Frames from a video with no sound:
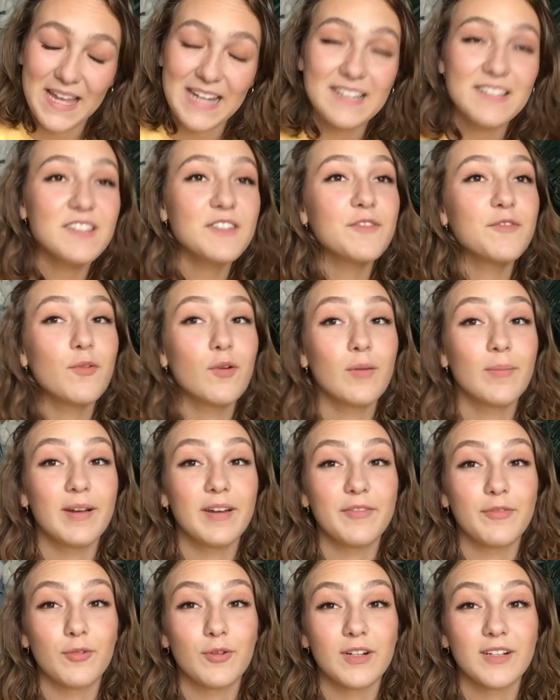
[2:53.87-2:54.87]
I did the
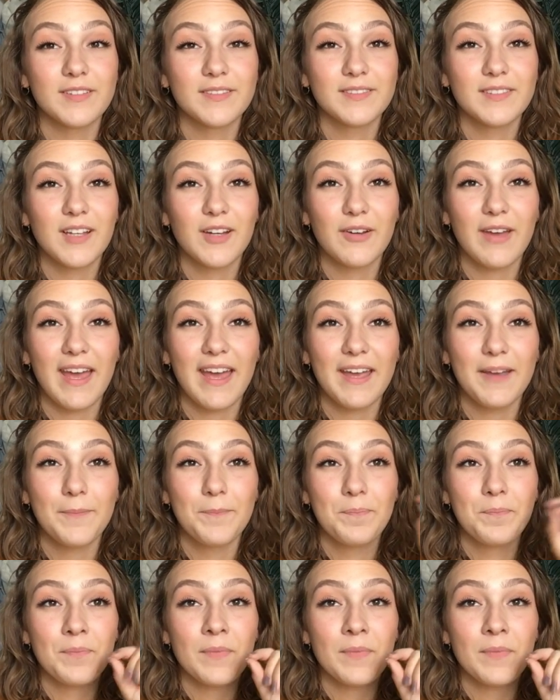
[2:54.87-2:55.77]
4x4, okay?